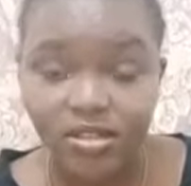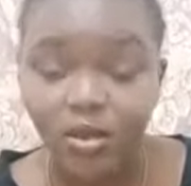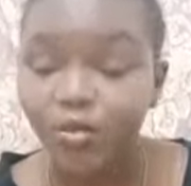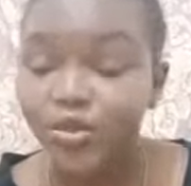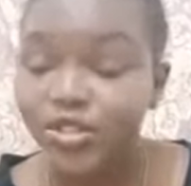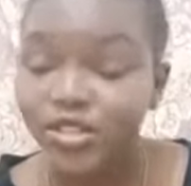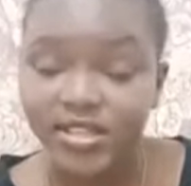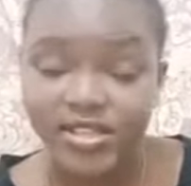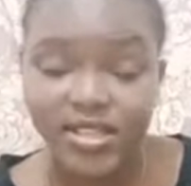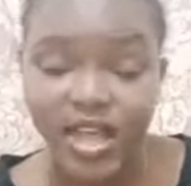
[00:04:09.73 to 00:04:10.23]
We
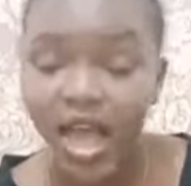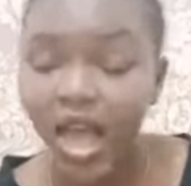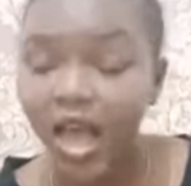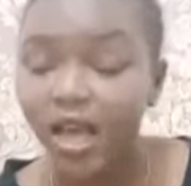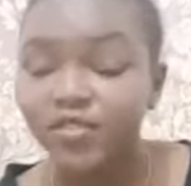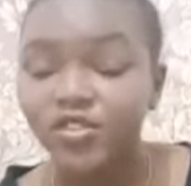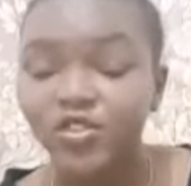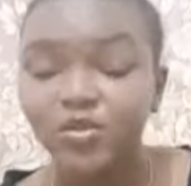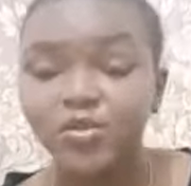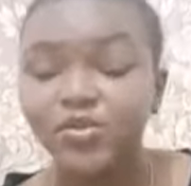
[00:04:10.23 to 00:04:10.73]
just have
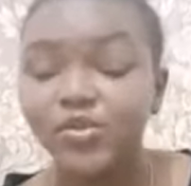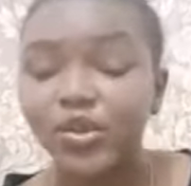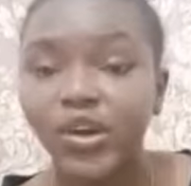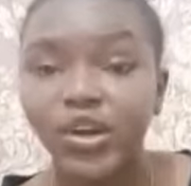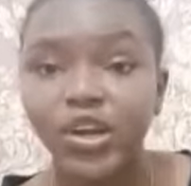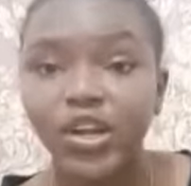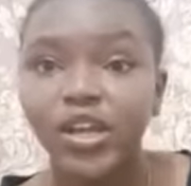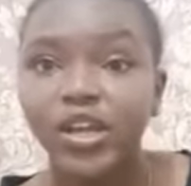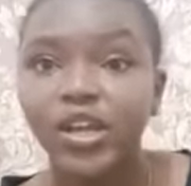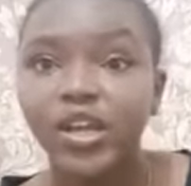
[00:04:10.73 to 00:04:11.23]
to be
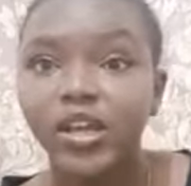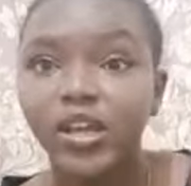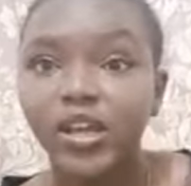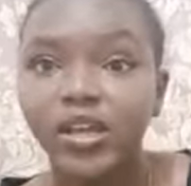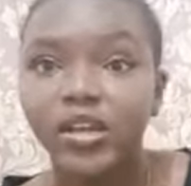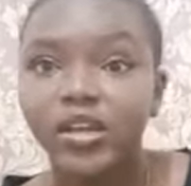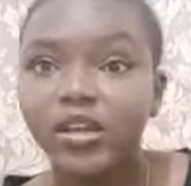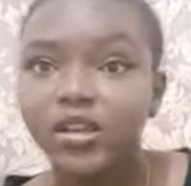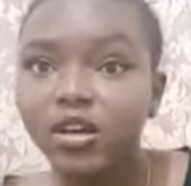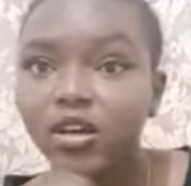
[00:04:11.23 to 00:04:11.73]
very,
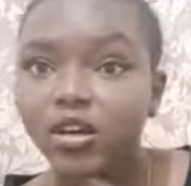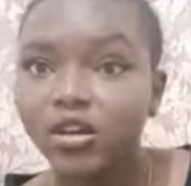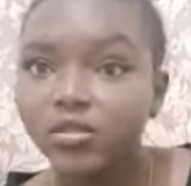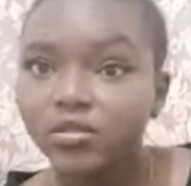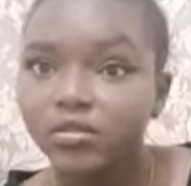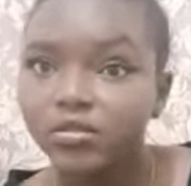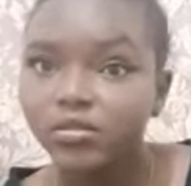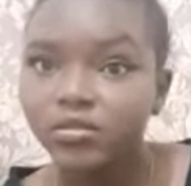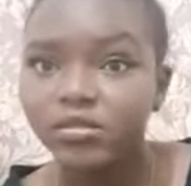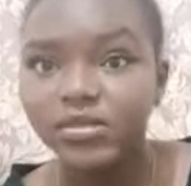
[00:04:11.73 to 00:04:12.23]
you know,
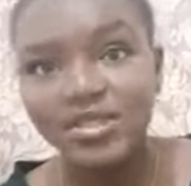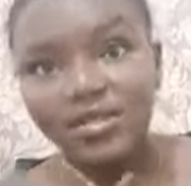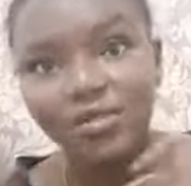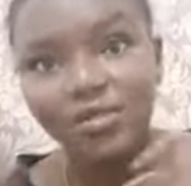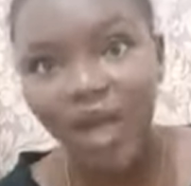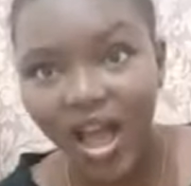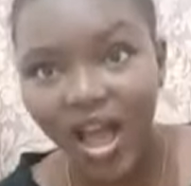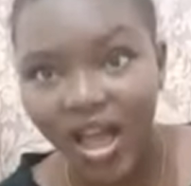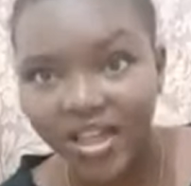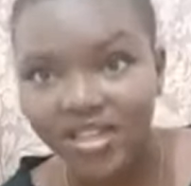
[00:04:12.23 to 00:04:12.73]

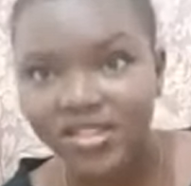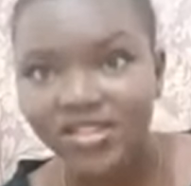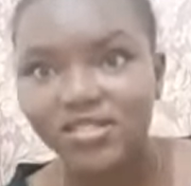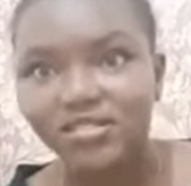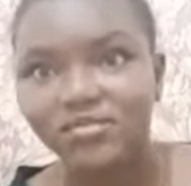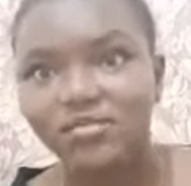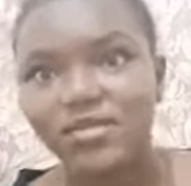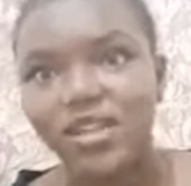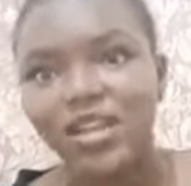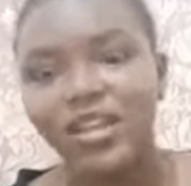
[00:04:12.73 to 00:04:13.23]
smart
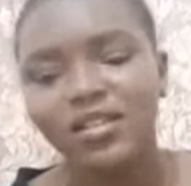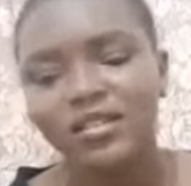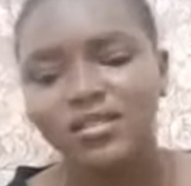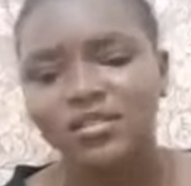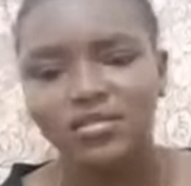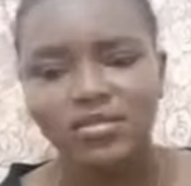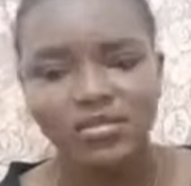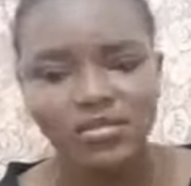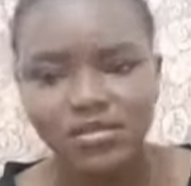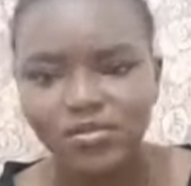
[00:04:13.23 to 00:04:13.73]

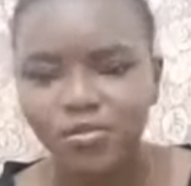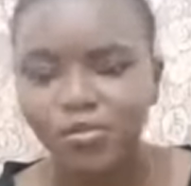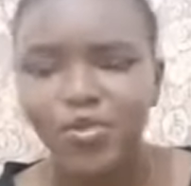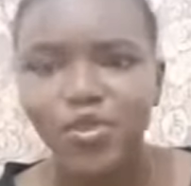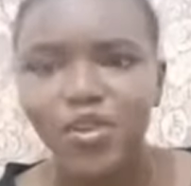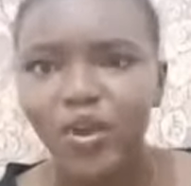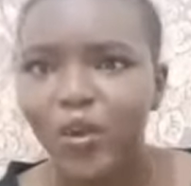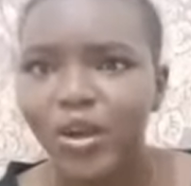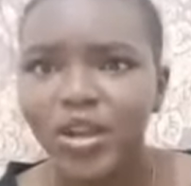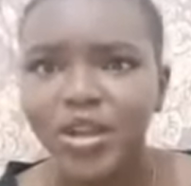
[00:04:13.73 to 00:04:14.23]
and we
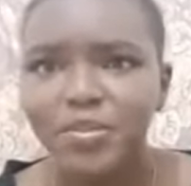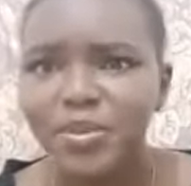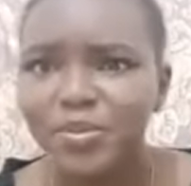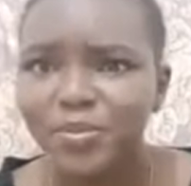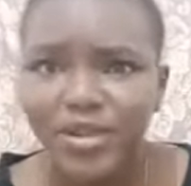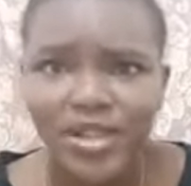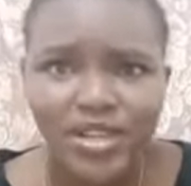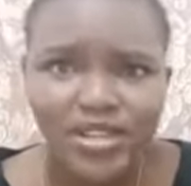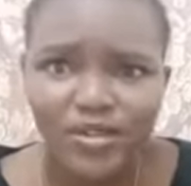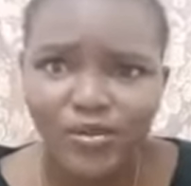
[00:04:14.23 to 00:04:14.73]
don't want to be
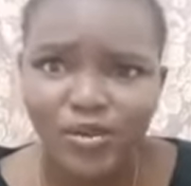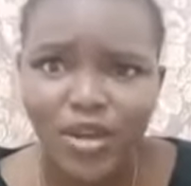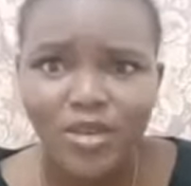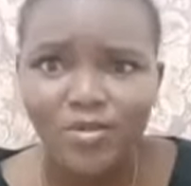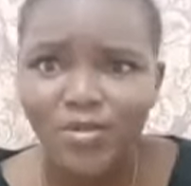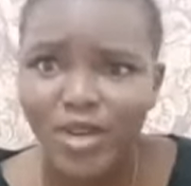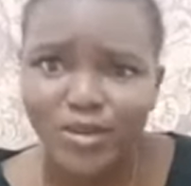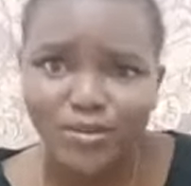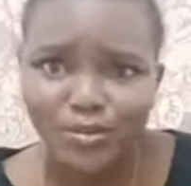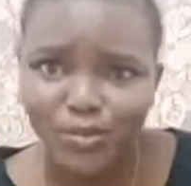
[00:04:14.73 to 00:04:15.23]
played around
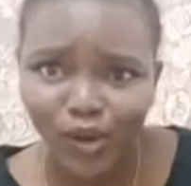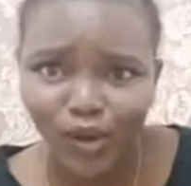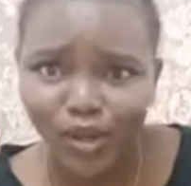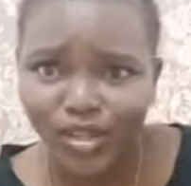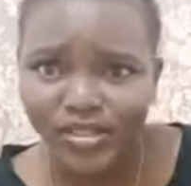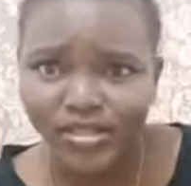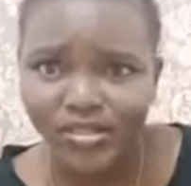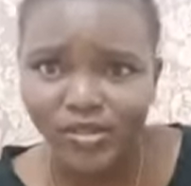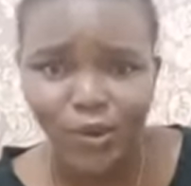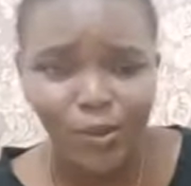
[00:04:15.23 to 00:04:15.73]
by
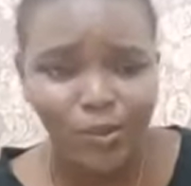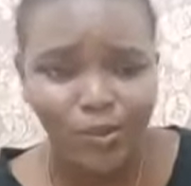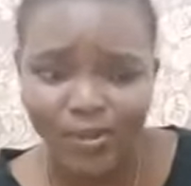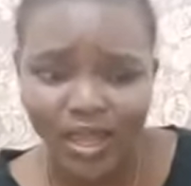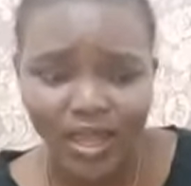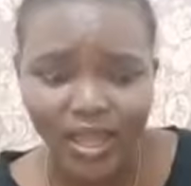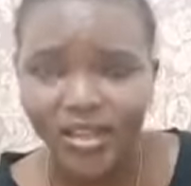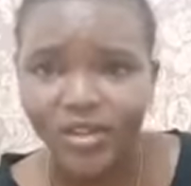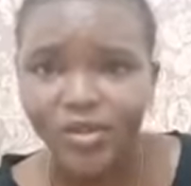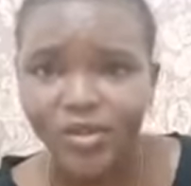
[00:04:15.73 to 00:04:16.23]
boys or
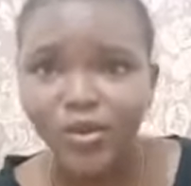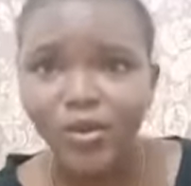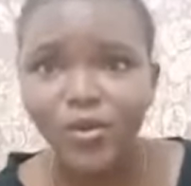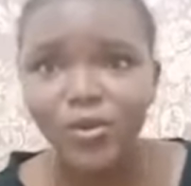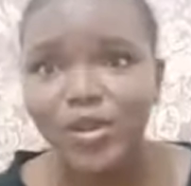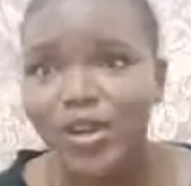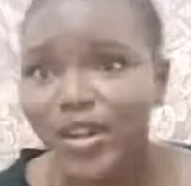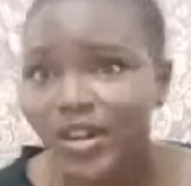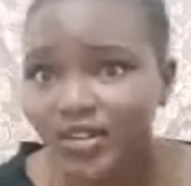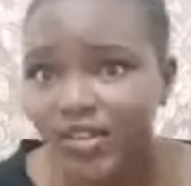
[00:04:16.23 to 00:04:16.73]
men or
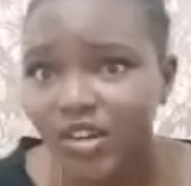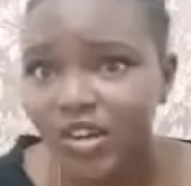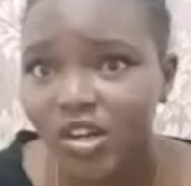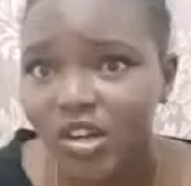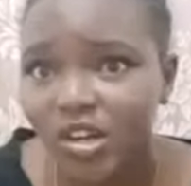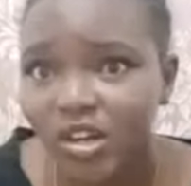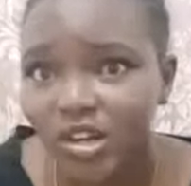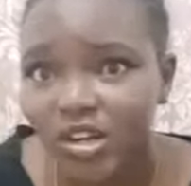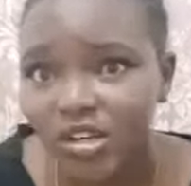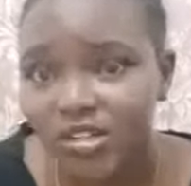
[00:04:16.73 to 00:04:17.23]
whatever
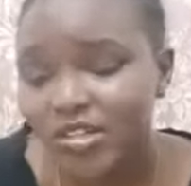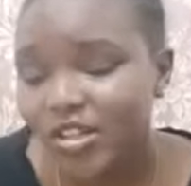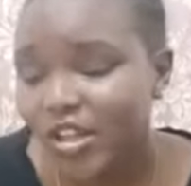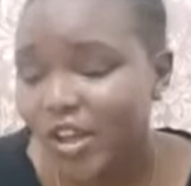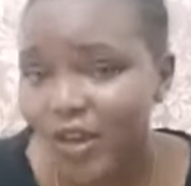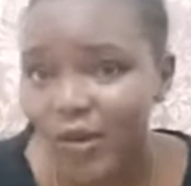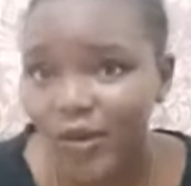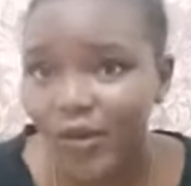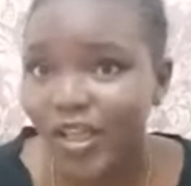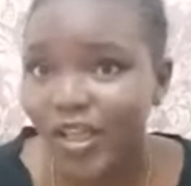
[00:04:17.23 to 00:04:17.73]
so